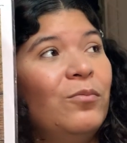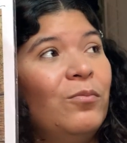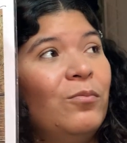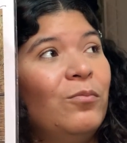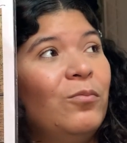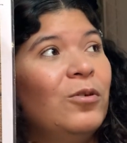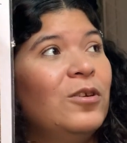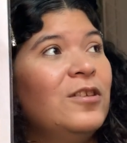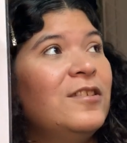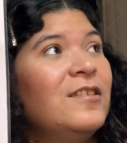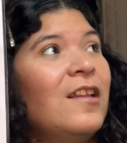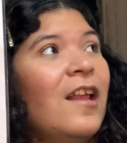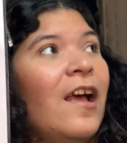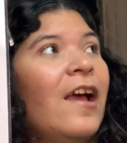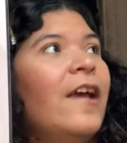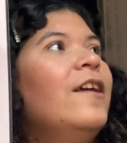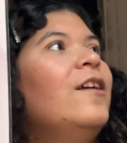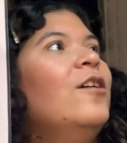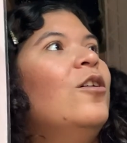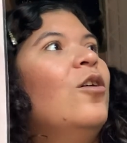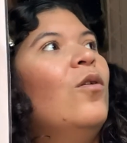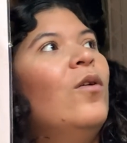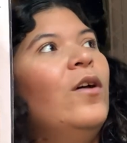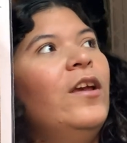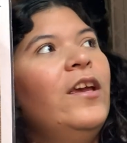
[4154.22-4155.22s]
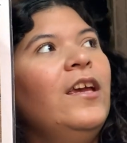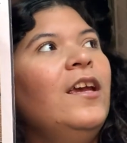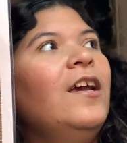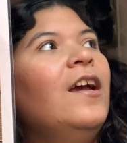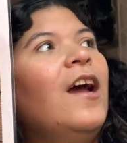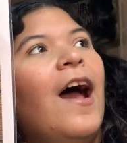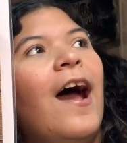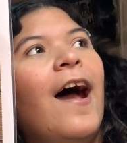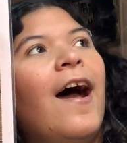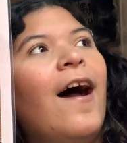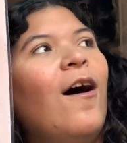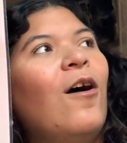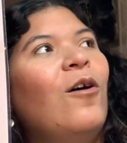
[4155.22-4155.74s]
was like going
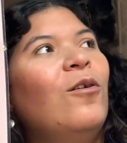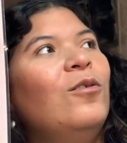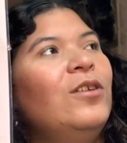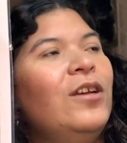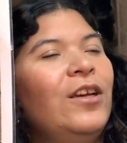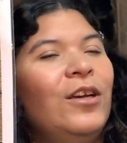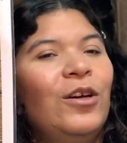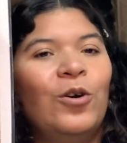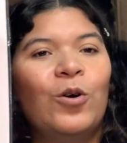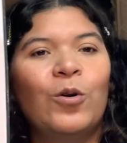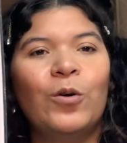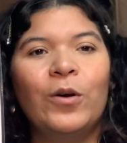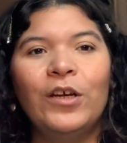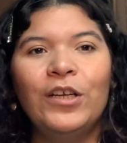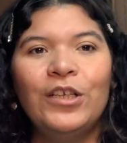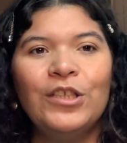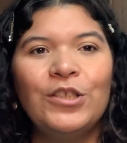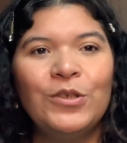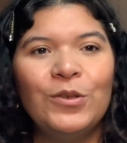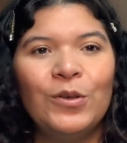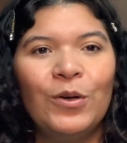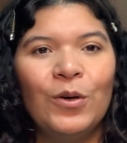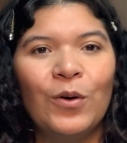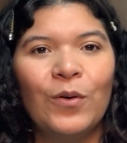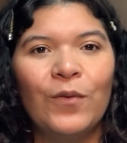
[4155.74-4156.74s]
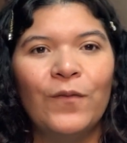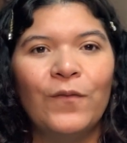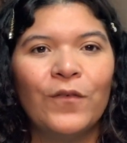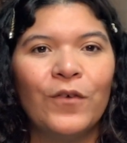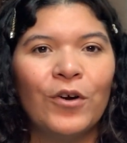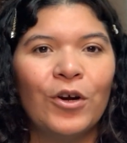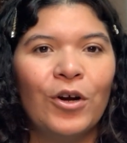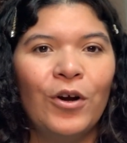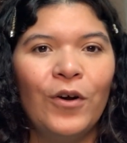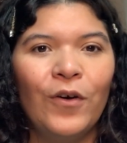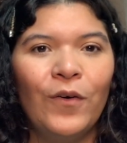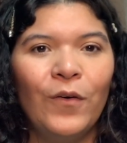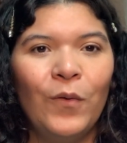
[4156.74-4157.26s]
out and going to go for
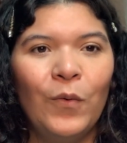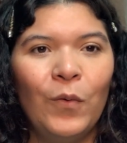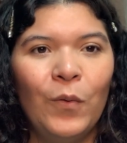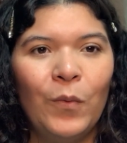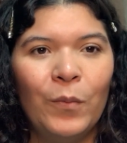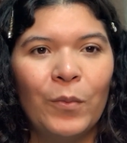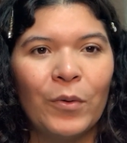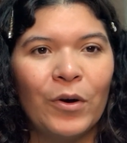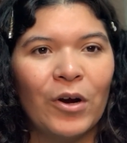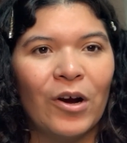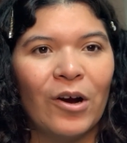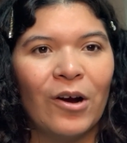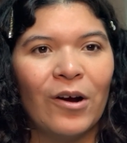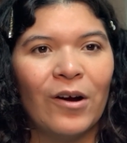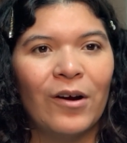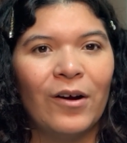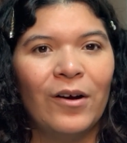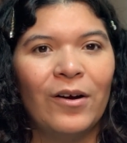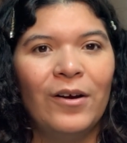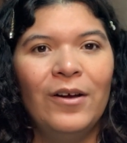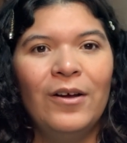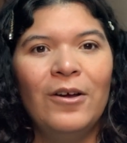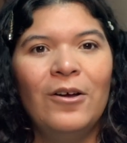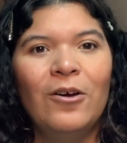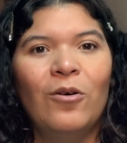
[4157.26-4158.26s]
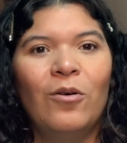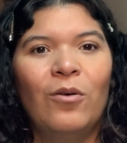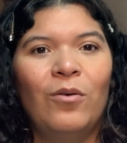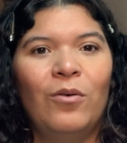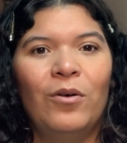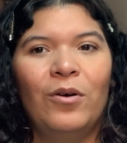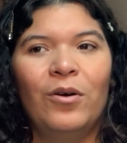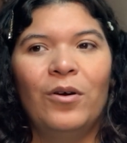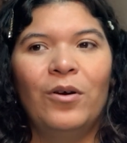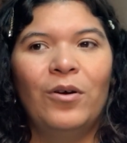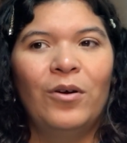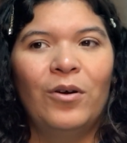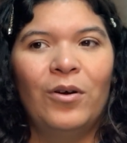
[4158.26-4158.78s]
her Uber
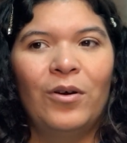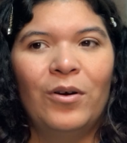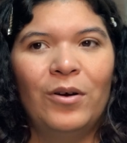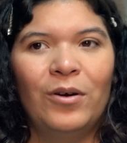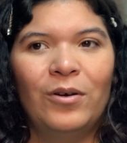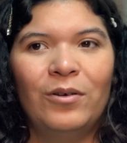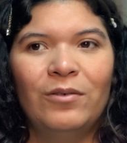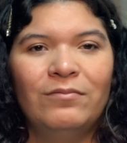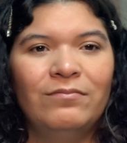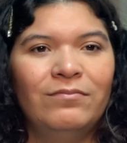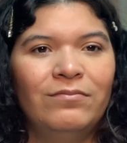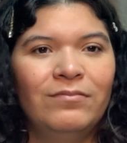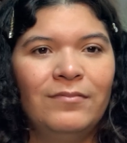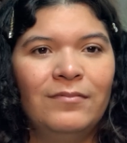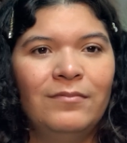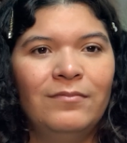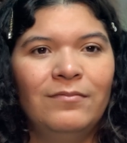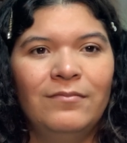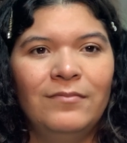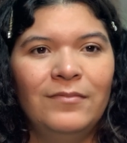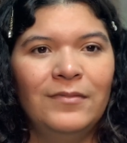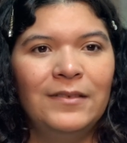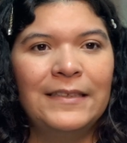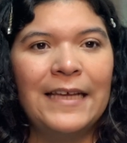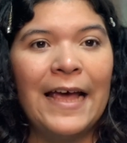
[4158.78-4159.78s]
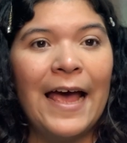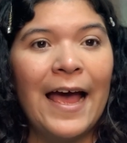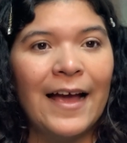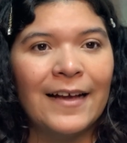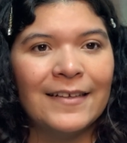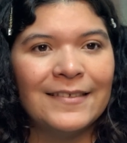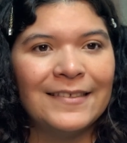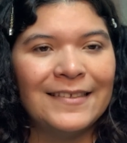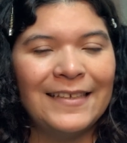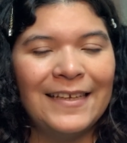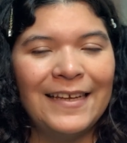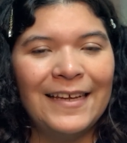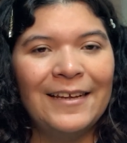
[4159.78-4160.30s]
or her
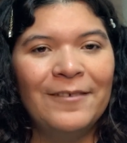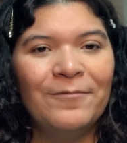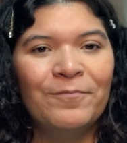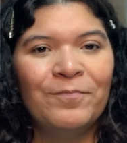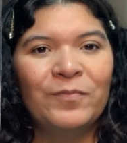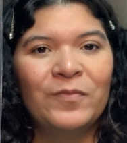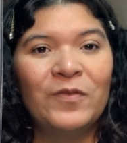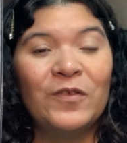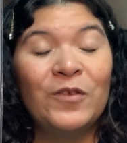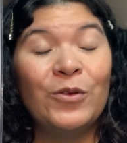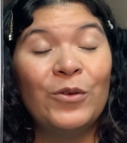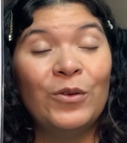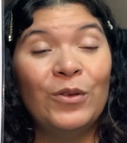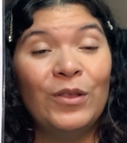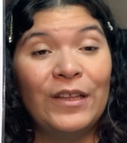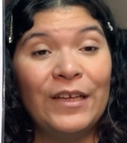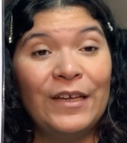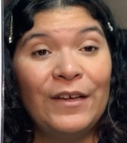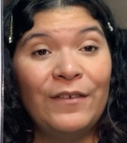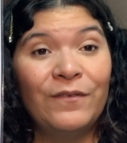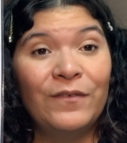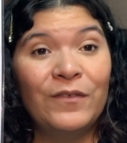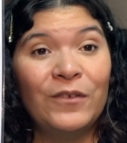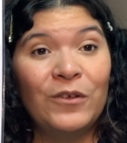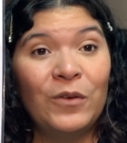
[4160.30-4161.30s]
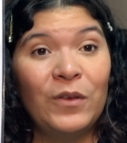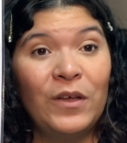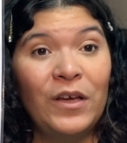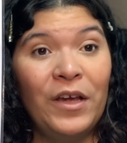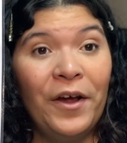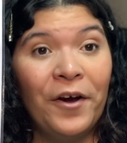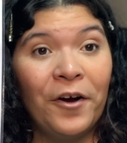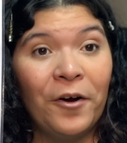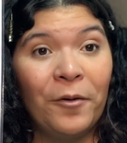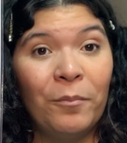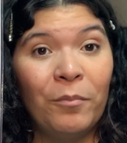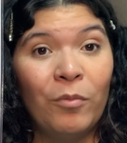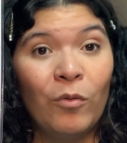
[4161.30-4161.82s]
taxi to leave to the
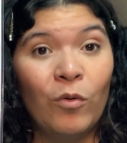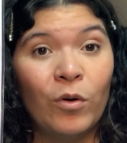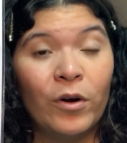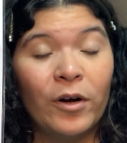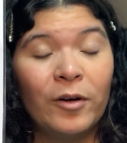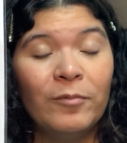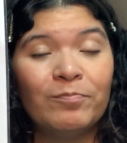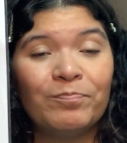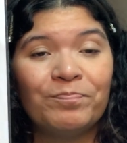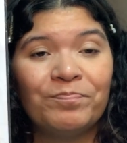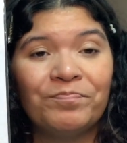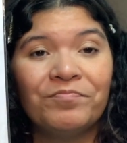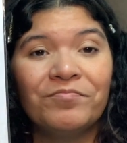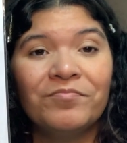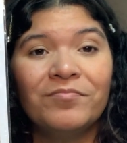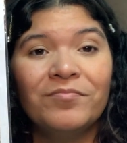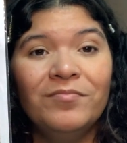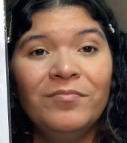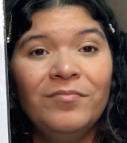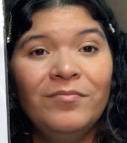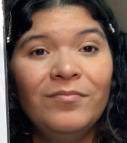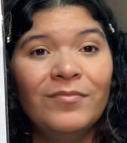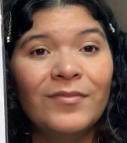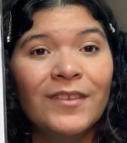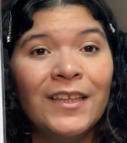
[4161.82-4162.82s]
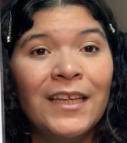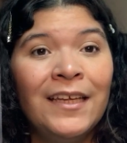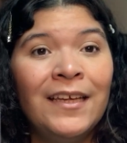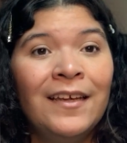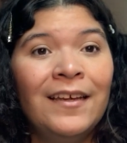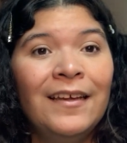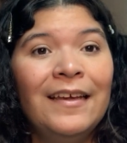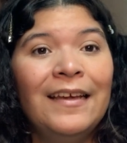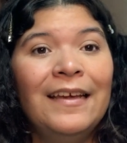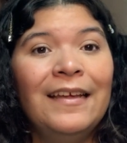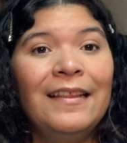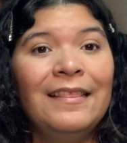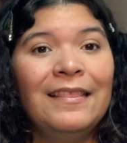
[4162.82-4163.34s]
airport,
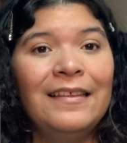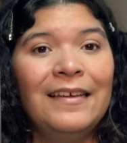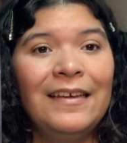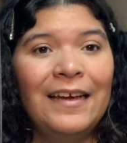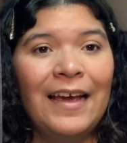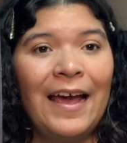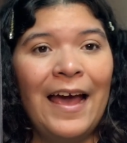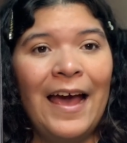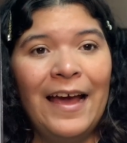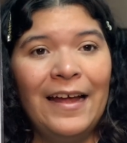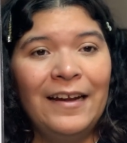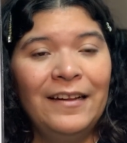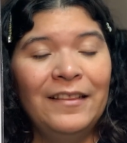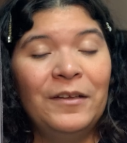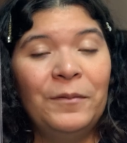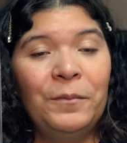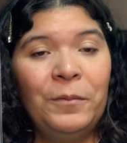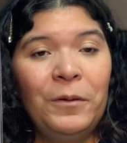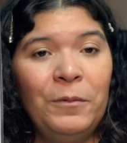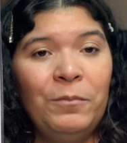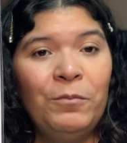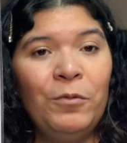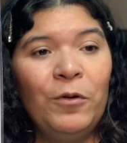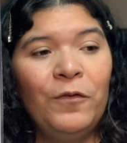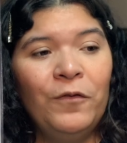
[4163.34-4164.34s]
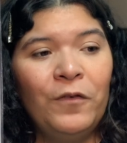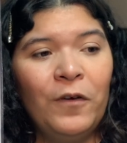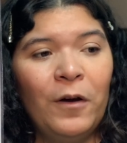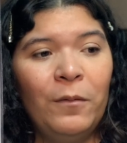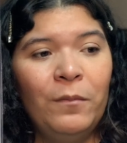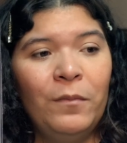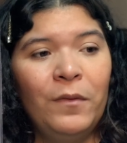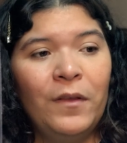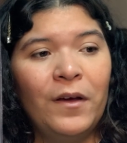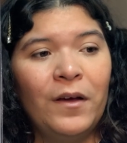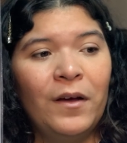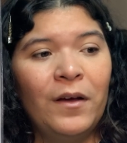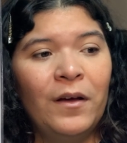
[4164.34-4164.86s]
the people
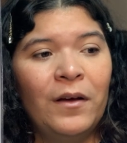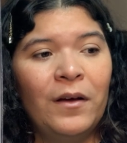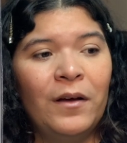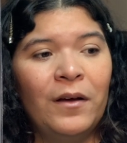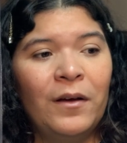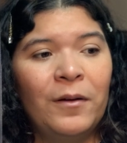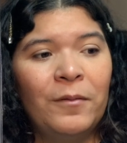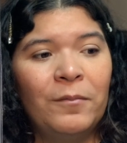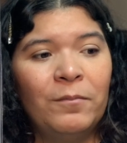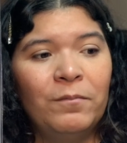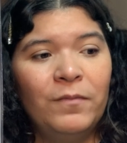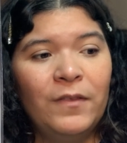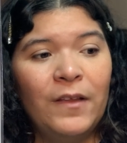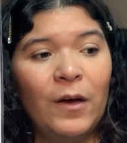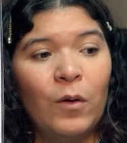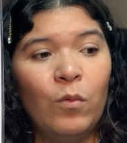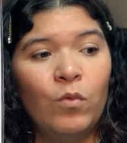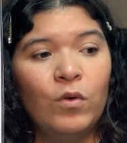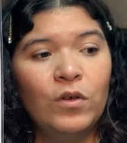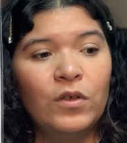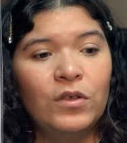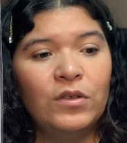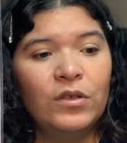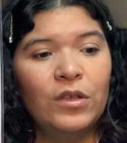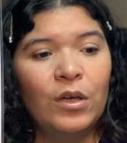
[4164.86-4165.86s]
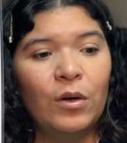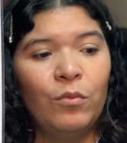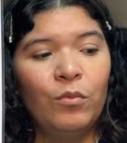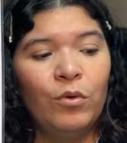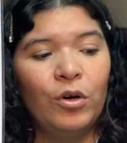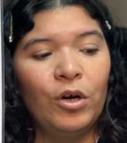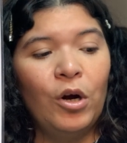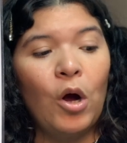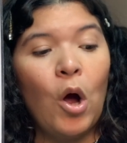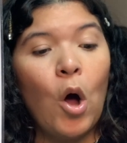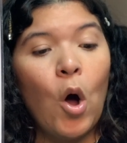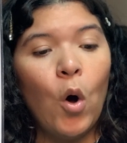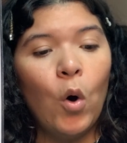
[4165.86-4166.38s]
from that
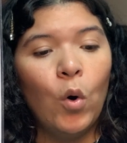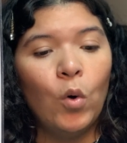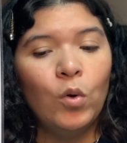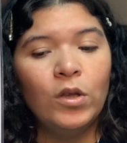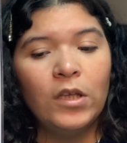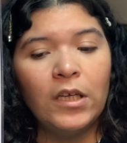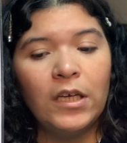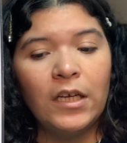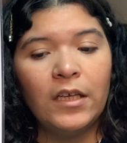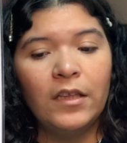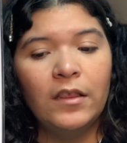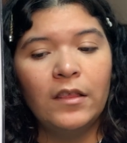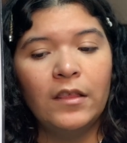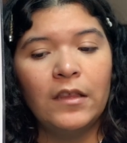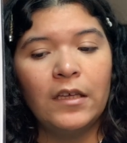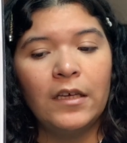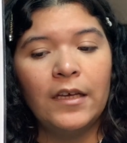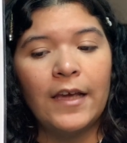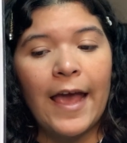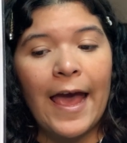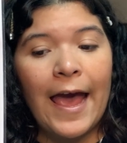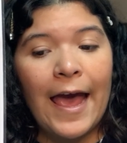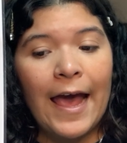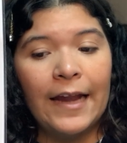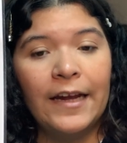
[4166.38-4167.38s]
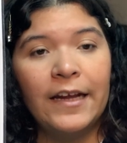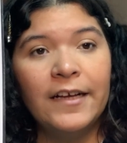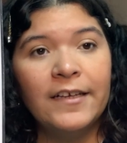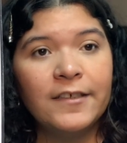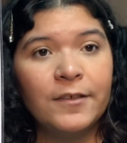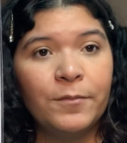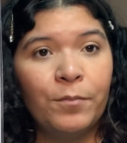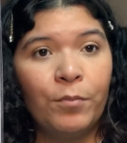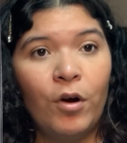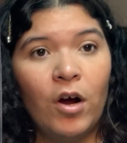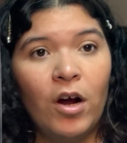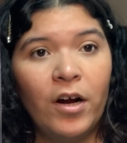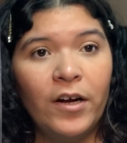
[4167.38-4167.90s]
were holding the annex
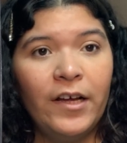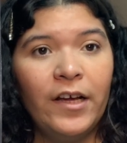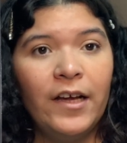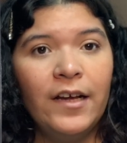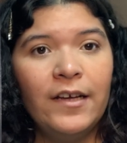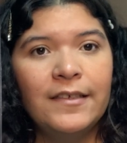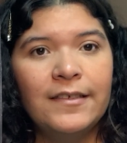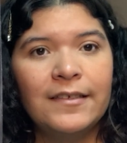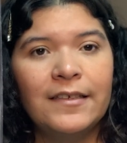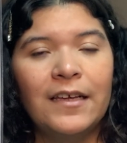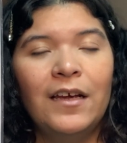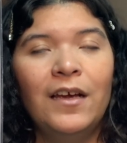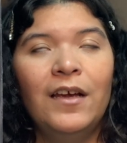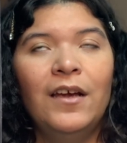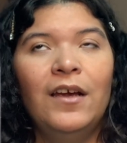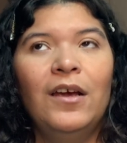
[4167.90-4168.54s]
products